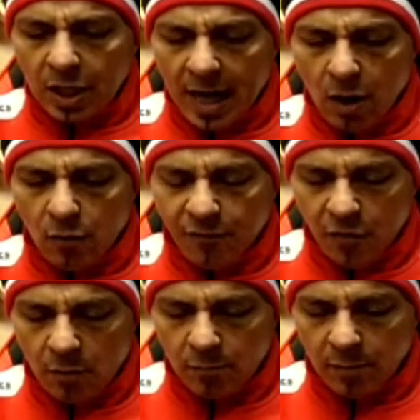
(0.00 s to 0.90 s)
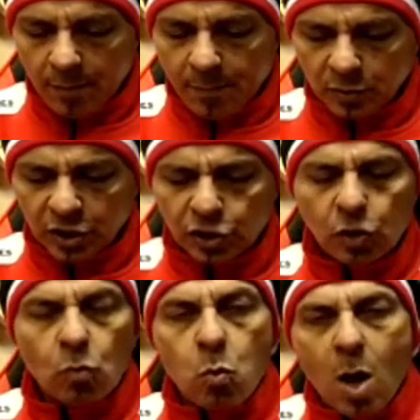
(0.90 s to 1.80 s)
now from
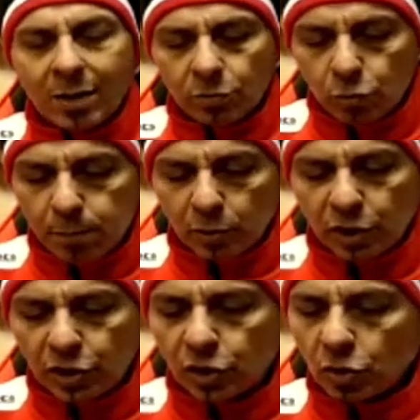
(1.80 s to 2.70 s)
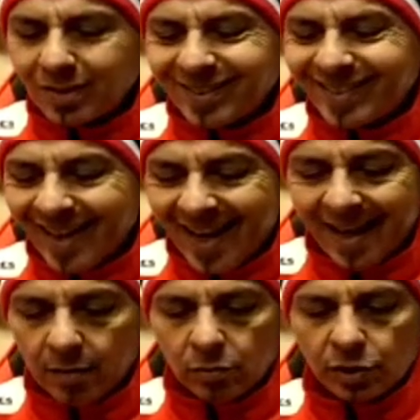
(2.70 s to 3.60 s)
position 1 to position 10,